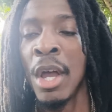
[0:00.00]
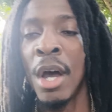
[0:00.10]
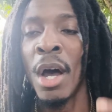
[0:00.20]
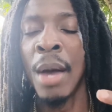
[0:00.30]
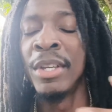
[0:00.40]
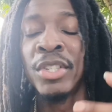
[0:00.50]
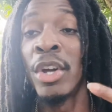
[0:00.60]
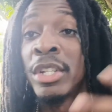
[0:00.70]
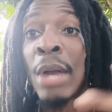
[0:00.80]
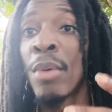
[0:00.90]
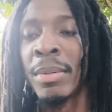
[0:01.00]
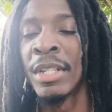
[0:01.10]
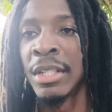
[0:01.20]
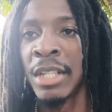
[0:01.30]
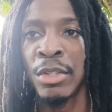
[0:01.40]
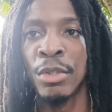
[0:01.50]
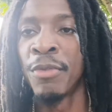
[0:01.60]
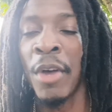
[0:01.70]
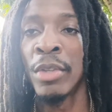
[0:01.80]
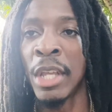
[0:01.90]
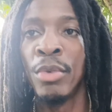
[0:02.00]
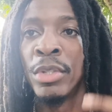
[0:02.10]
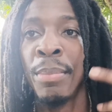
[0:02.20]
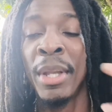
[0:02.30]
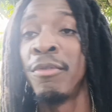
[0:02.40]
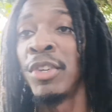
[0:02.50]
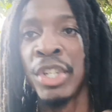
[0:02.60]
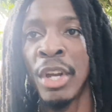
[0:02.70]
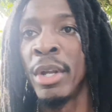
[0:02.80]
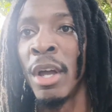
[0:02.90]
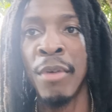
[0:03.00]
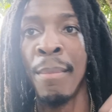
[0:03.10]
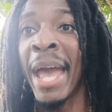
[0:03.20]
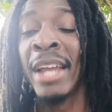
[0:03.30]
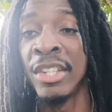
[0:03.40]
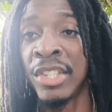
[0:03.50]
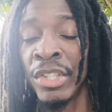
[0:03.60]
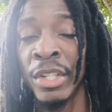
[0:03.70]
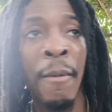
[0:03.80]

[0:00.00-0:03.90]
Uh, I mean, sorry, it's not Robson Conceicao's fault that he was a beneficiary of a bad decision.